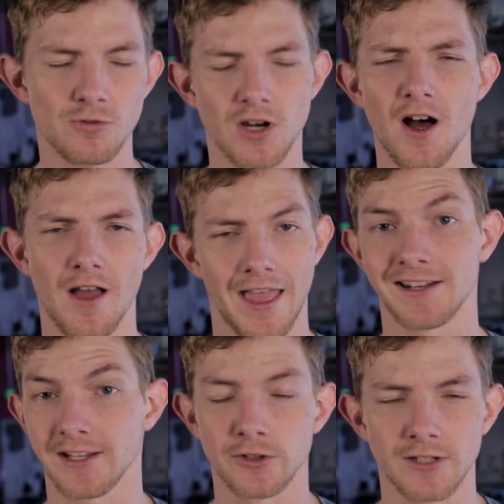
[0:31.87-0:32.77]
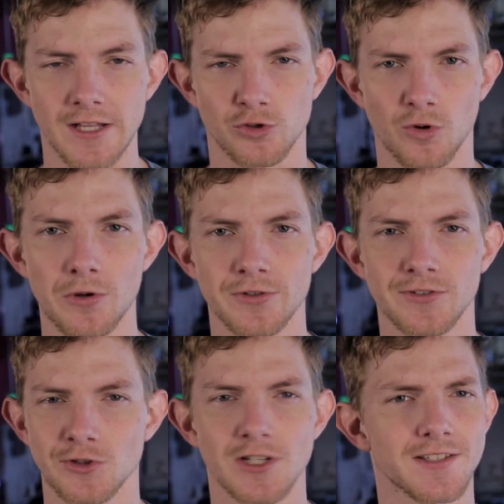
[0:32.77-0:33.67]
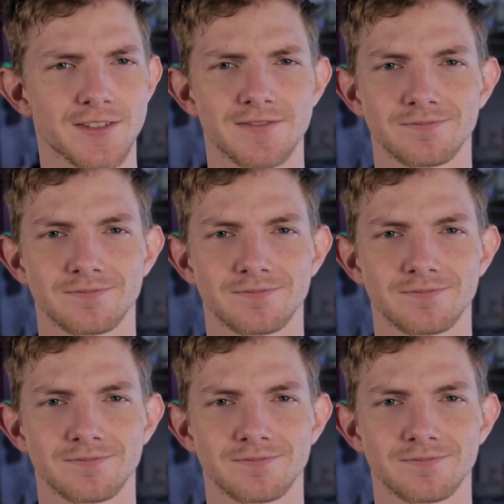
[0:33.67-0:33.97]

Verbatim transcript: Utah and internet trolls. Jeez.